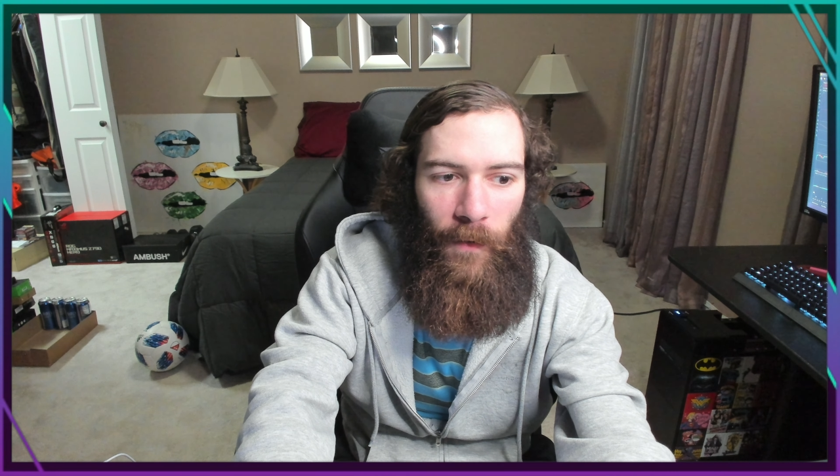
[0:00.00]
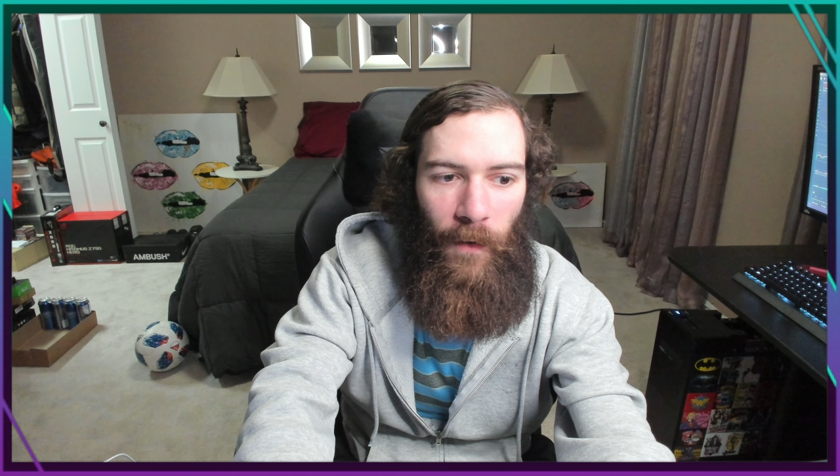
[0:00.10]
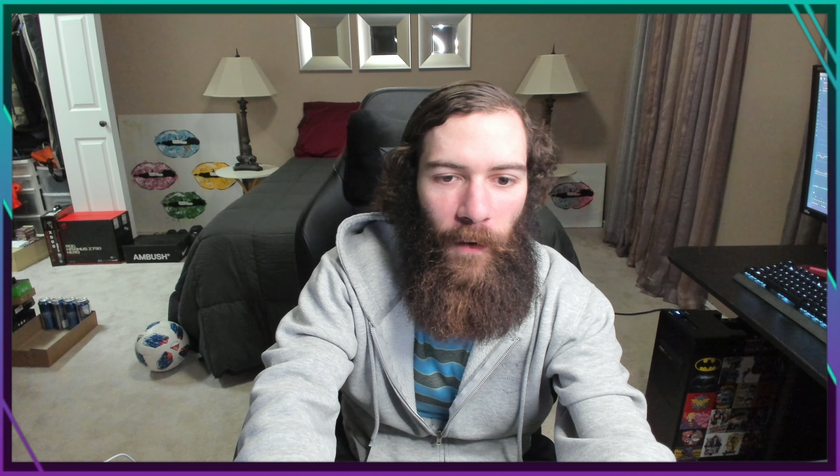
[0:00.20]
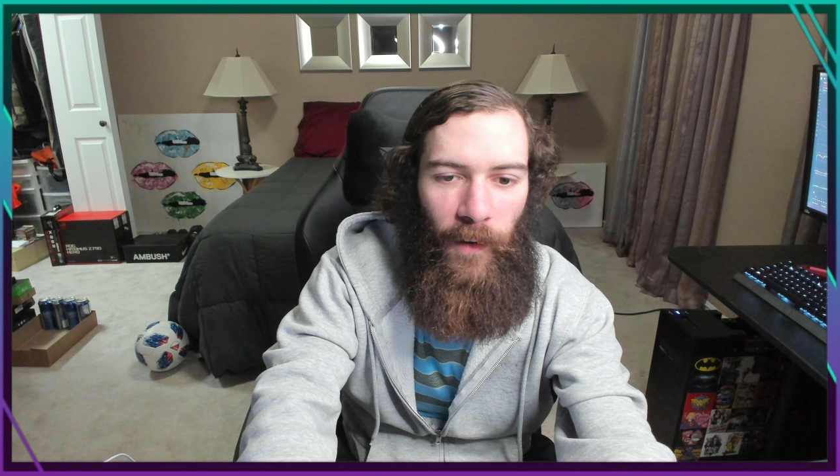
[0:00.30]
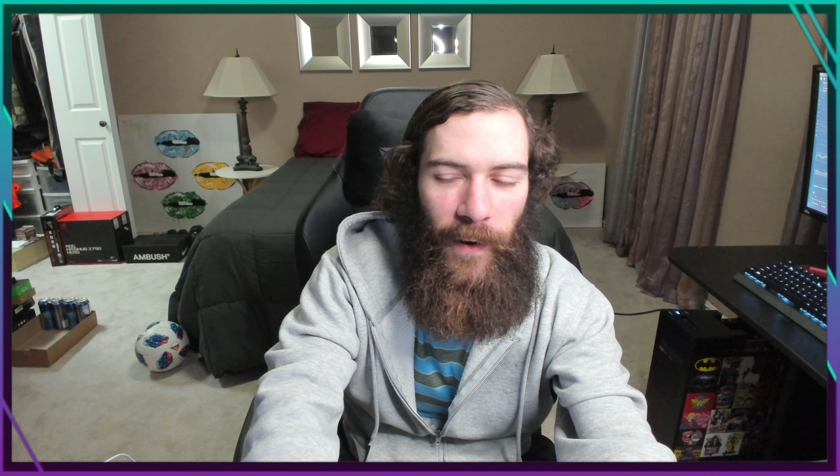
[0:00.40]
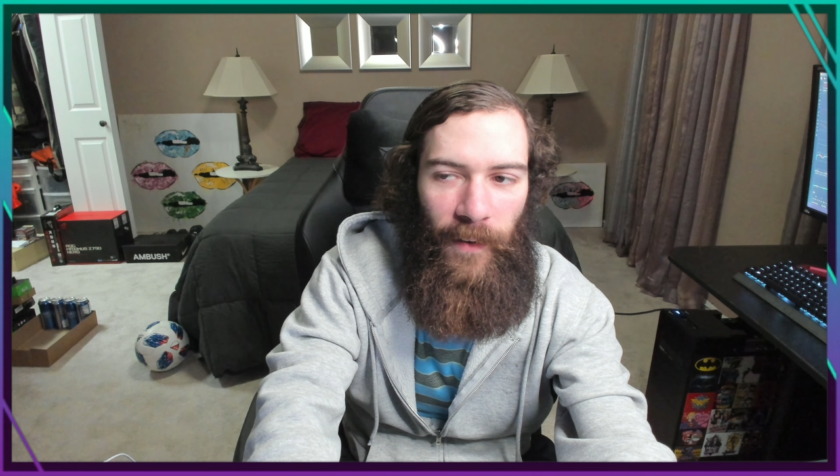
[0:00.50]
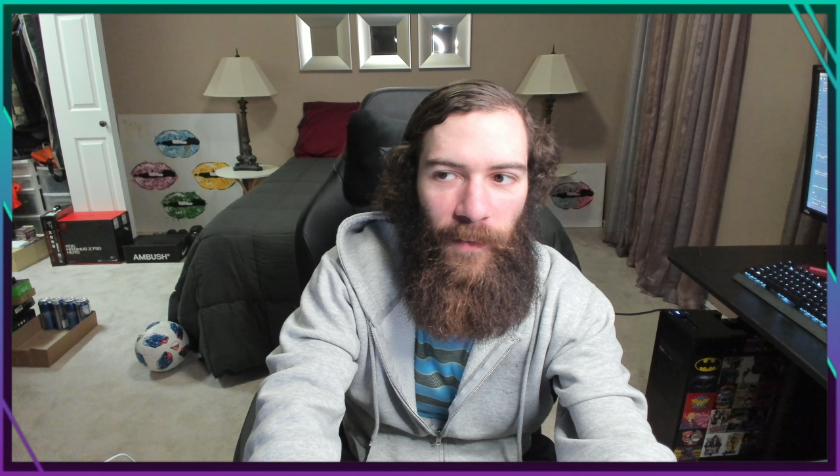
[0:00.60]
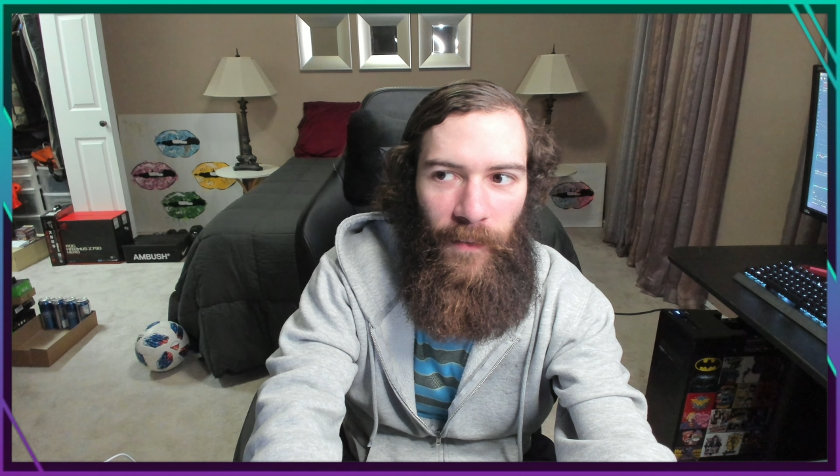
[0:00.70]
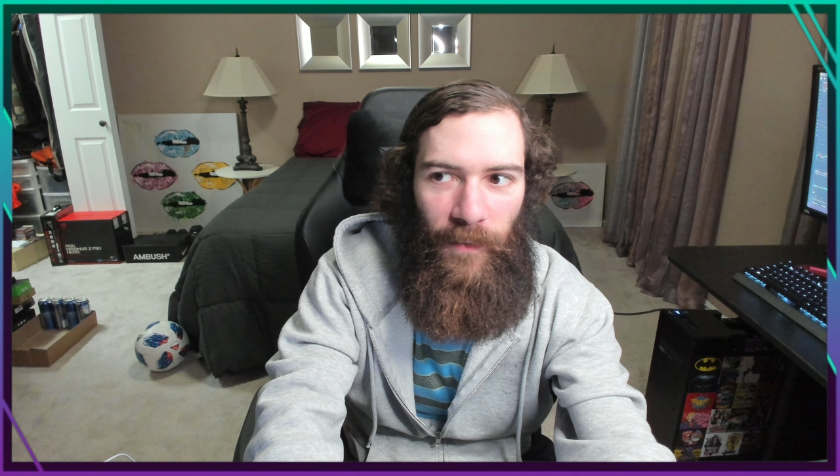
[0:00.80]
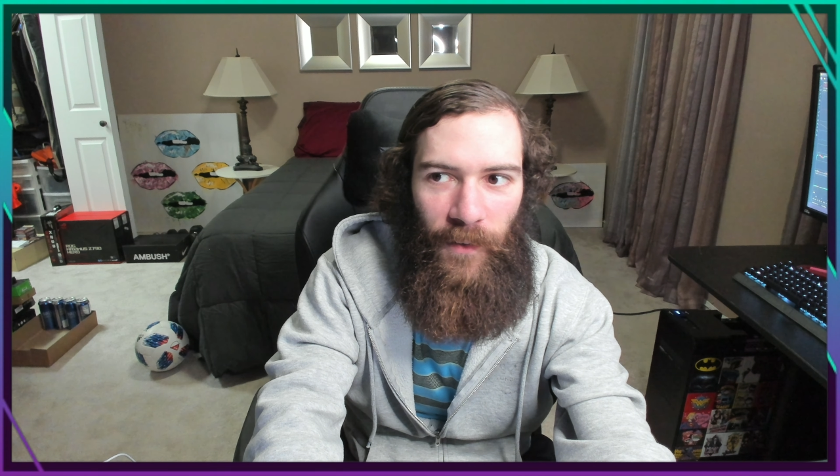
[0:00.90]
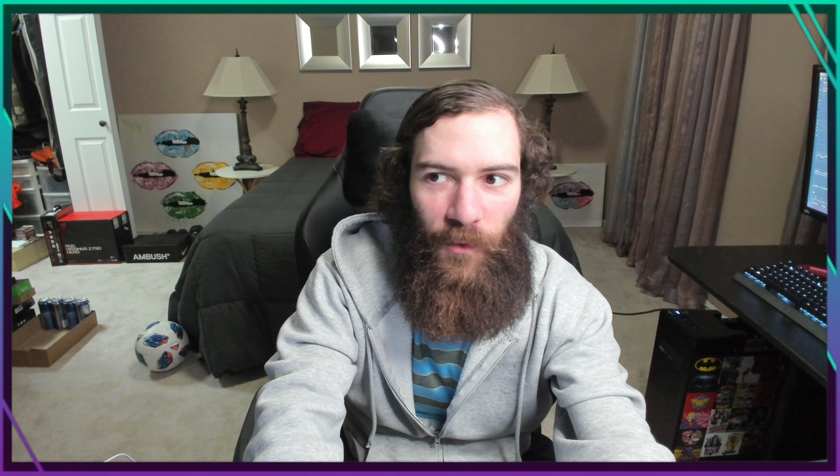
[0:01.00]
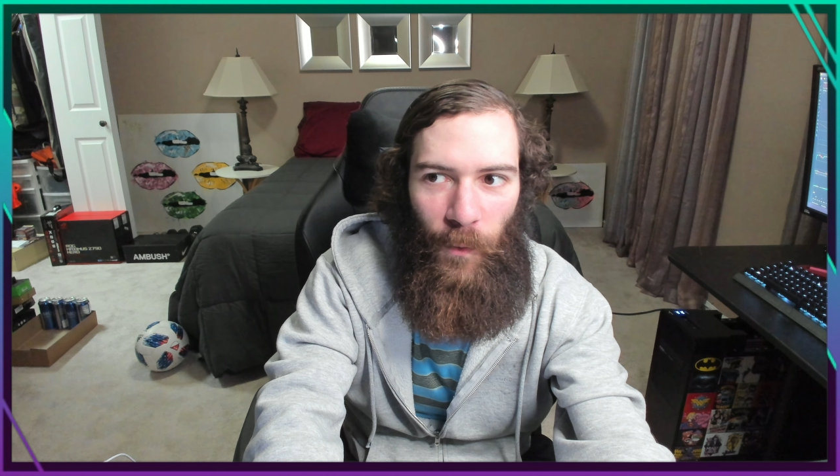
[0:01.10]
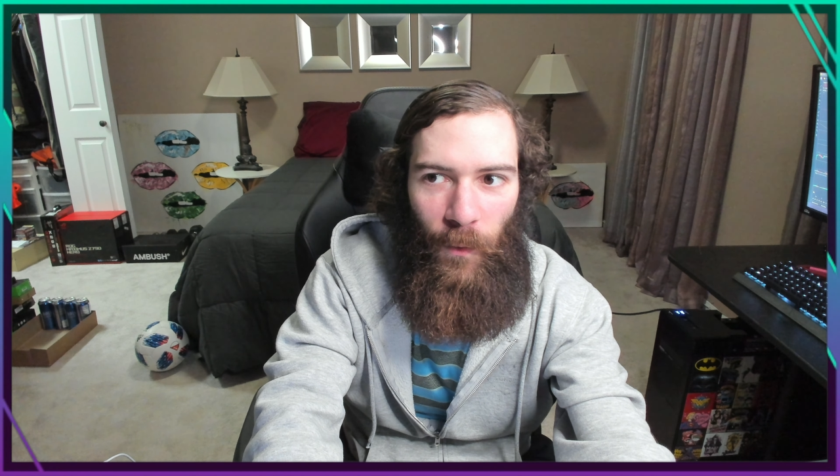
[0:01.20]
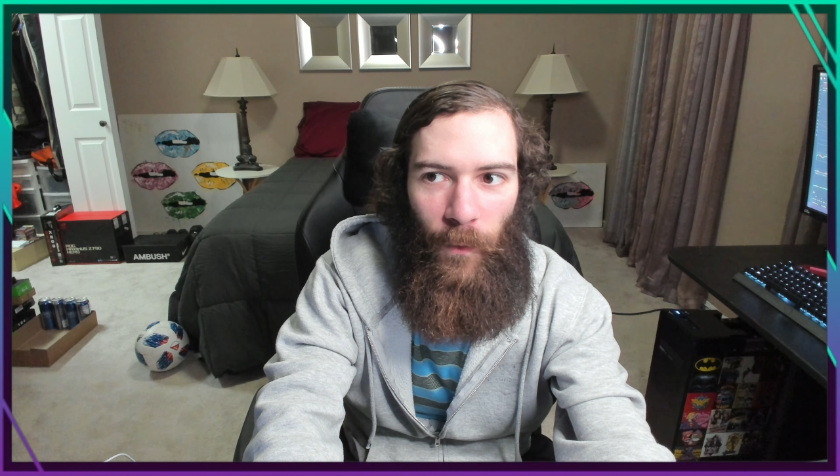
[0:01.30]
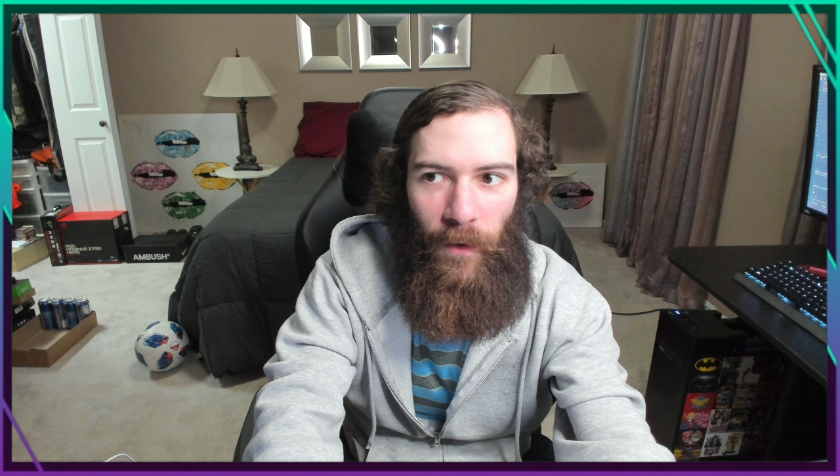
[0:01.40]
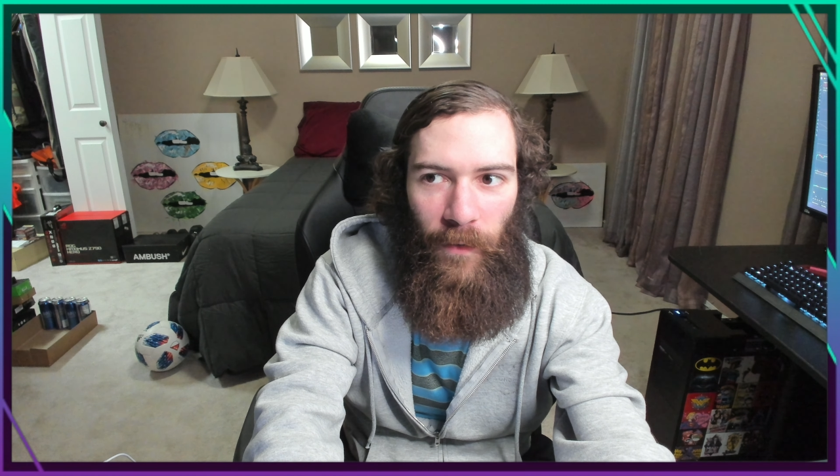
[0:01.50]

all right, this will work